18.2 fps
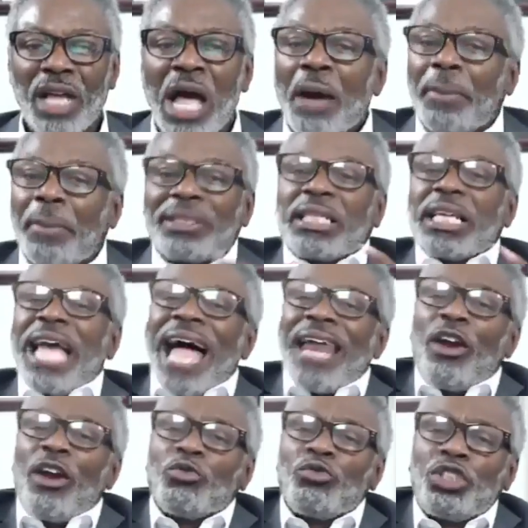But see,
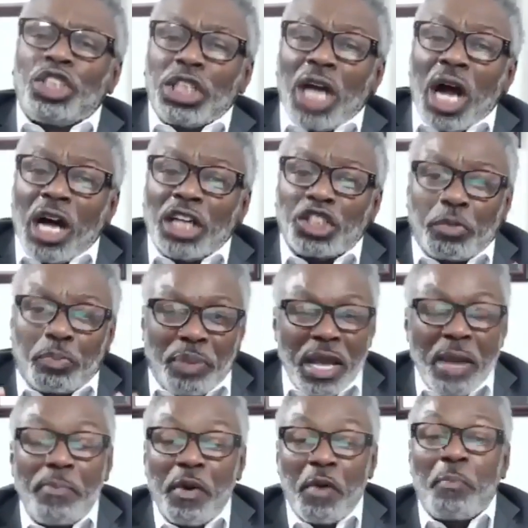I don't judge
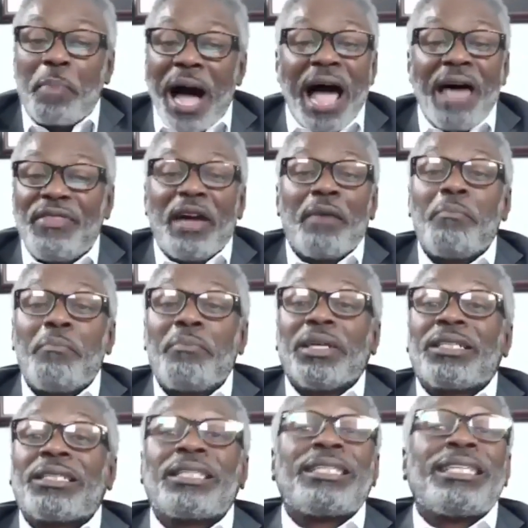people by their
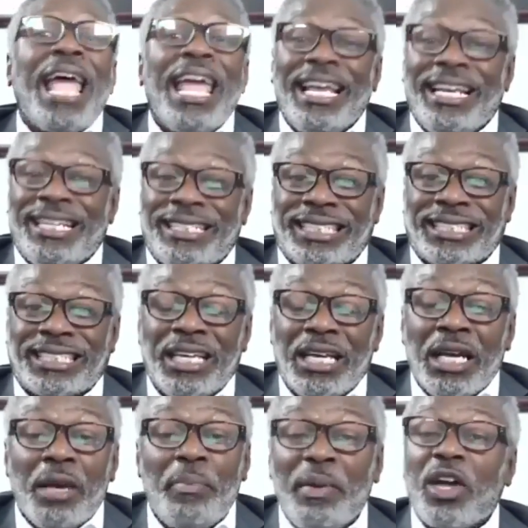mistakes
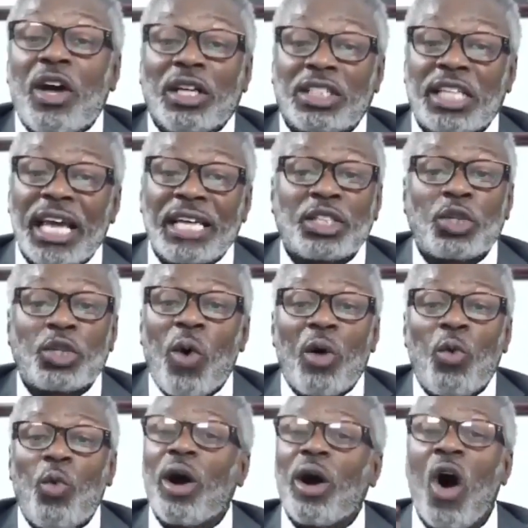because guess
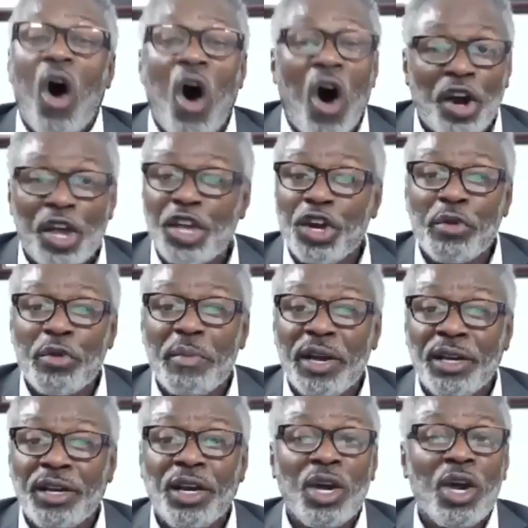what? We're all
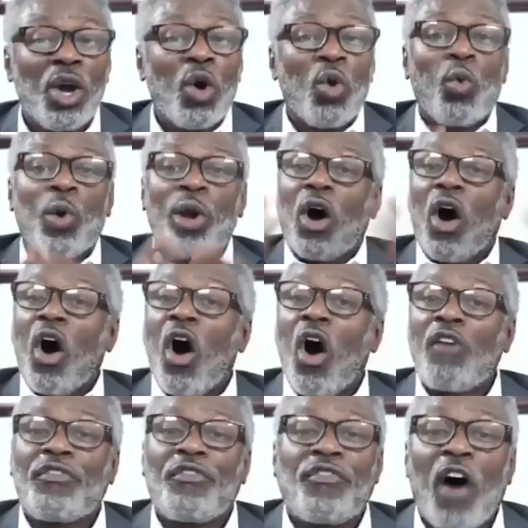human. We
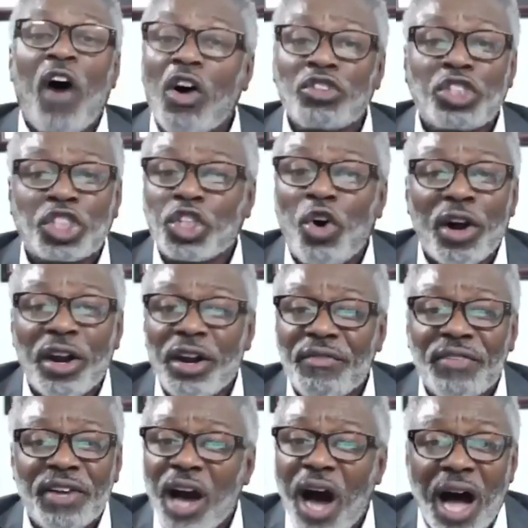all fall short
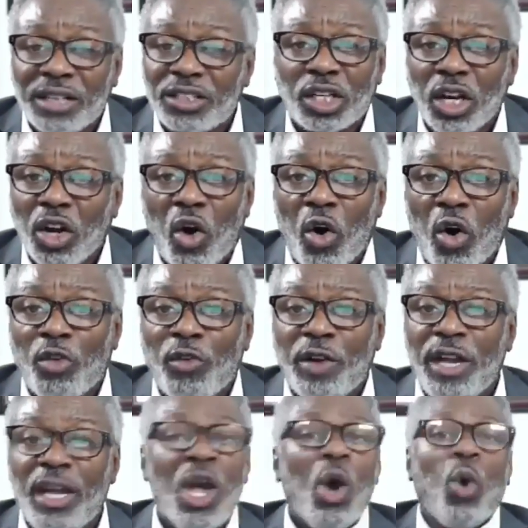of God's
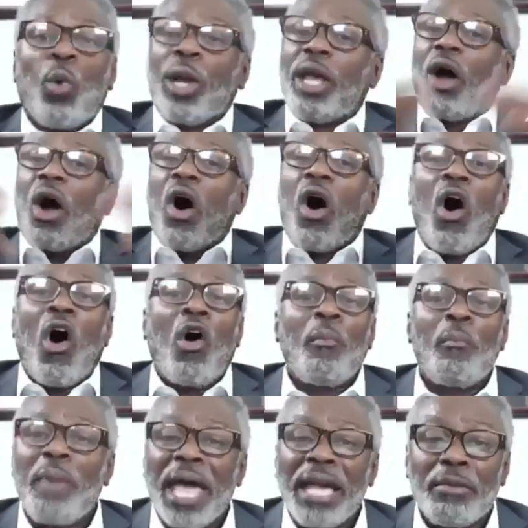glory. We all
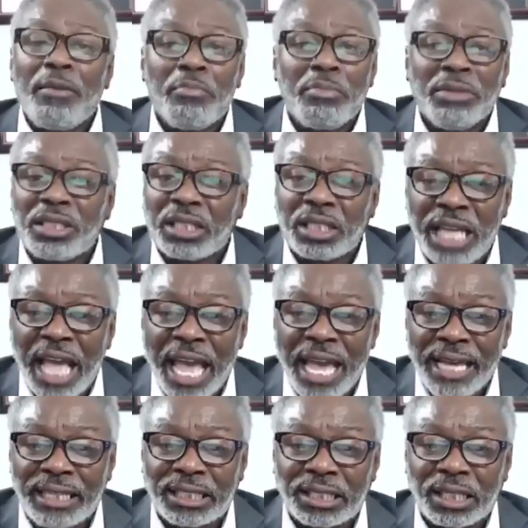make
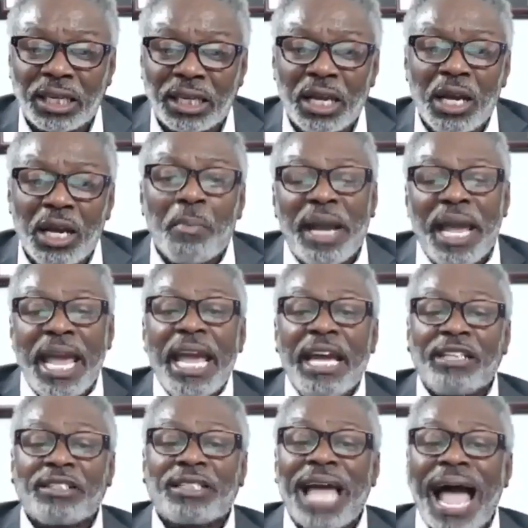mistakes. But
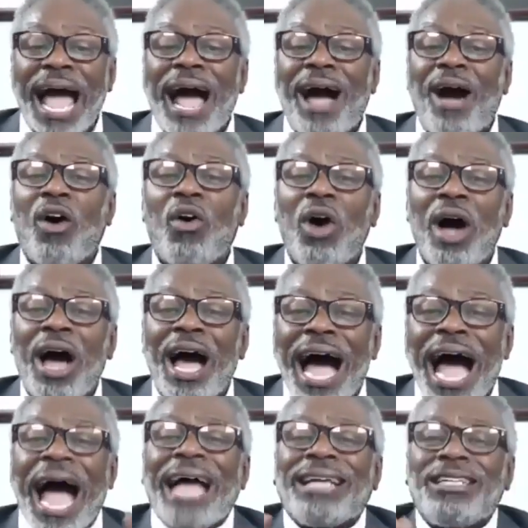here's how
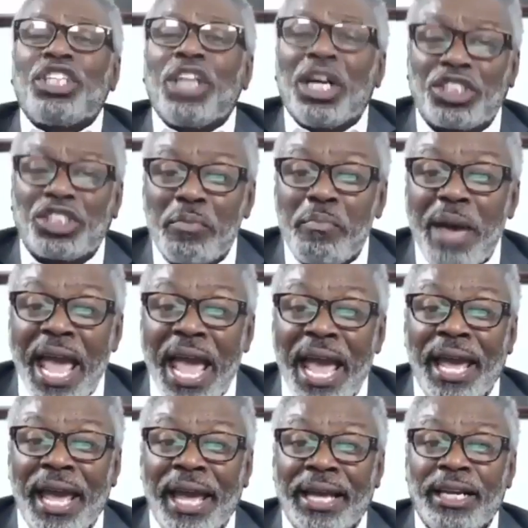I judge a
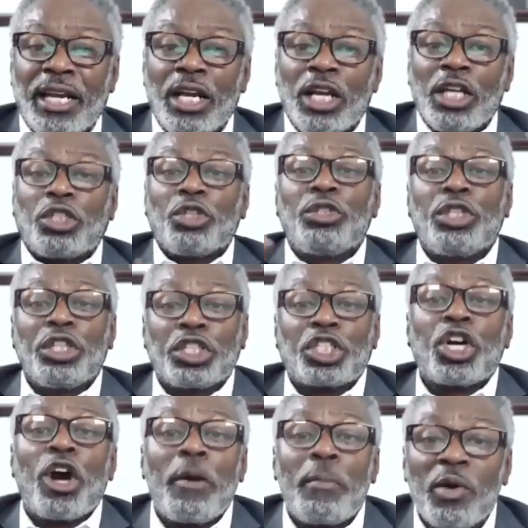man to
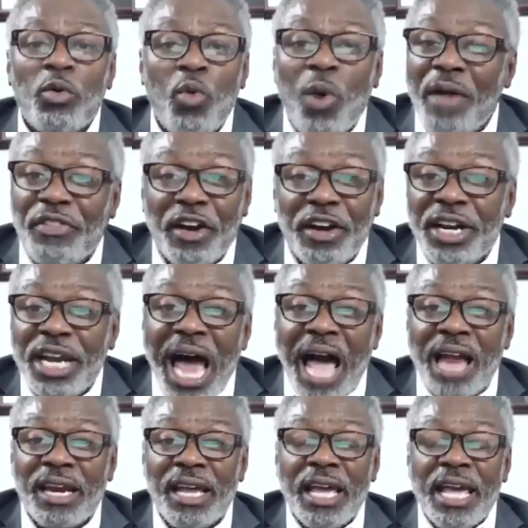determine whether or
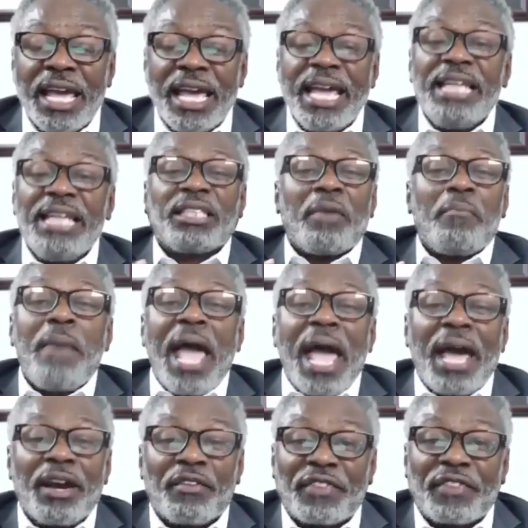not he's a
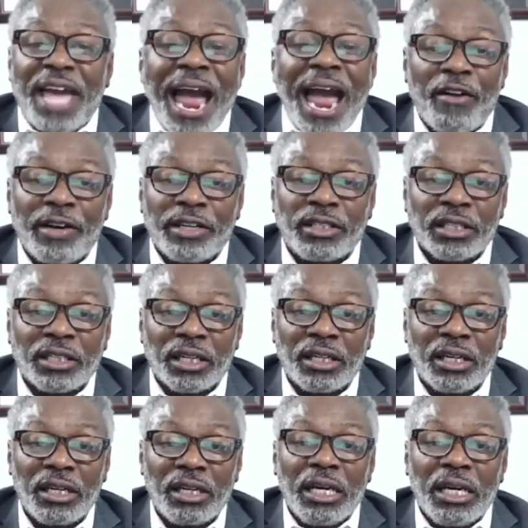man of character.
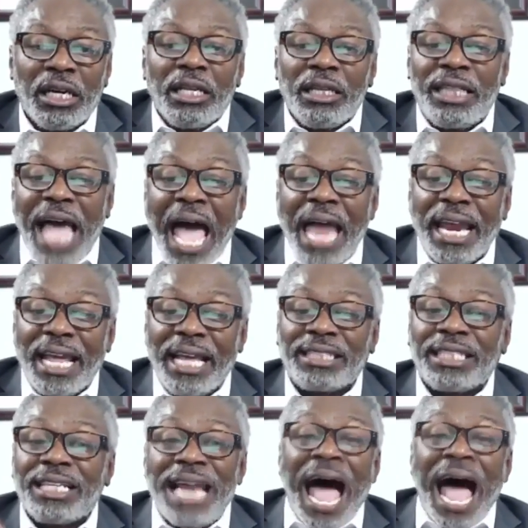That
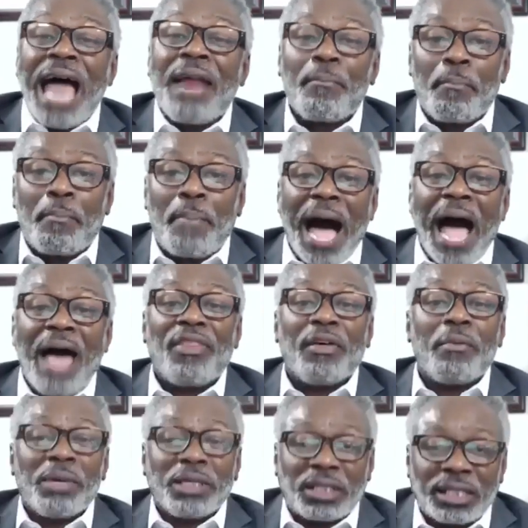is not by the
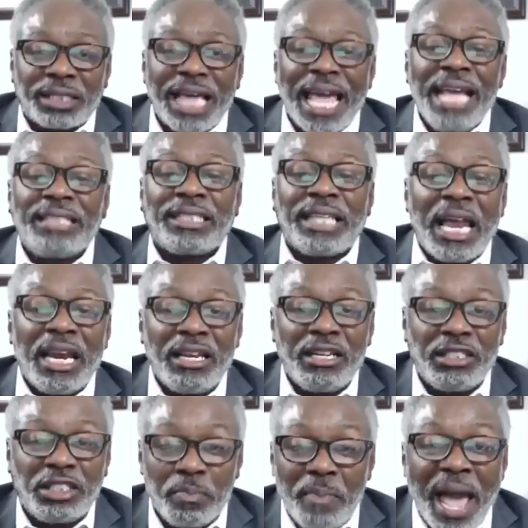mistakes that
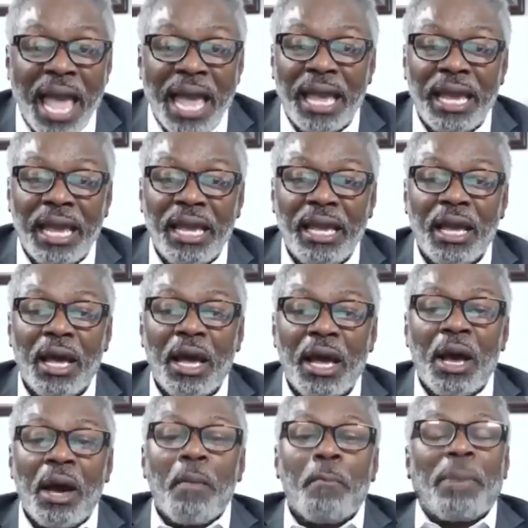he's made,
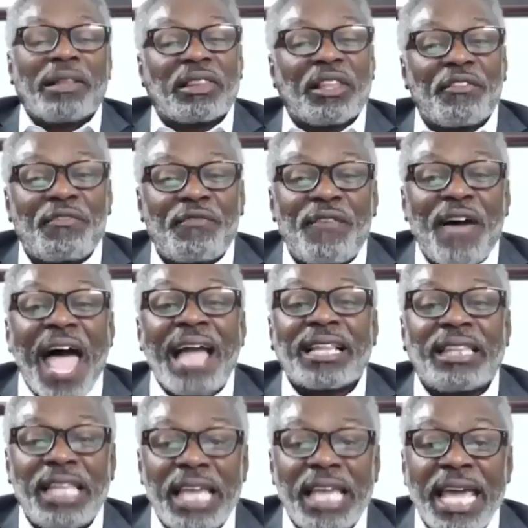but the
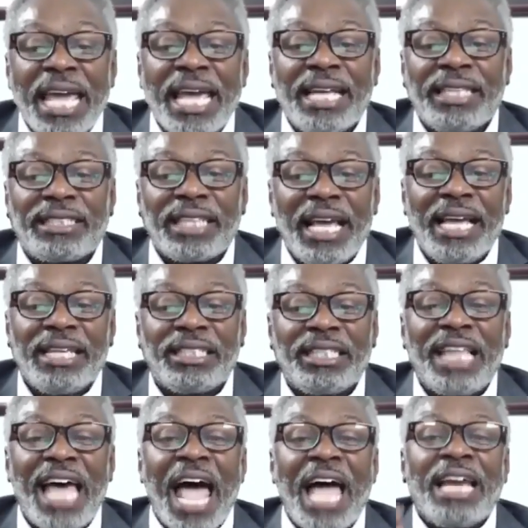fact is
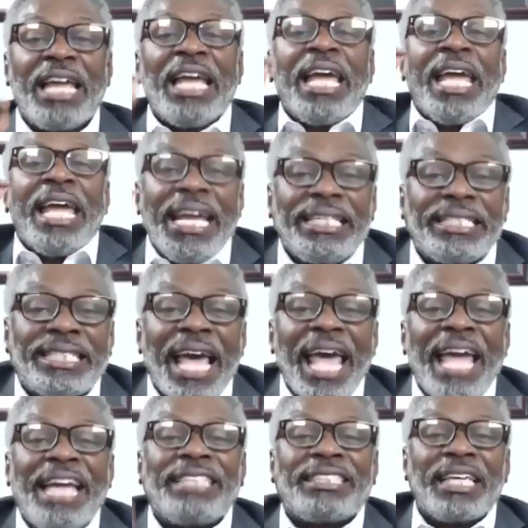that he
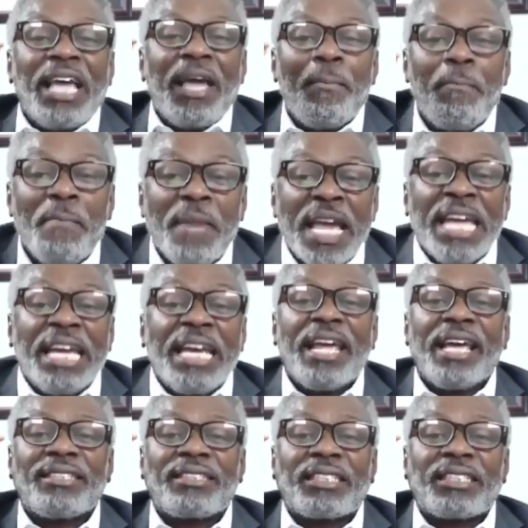takes immediate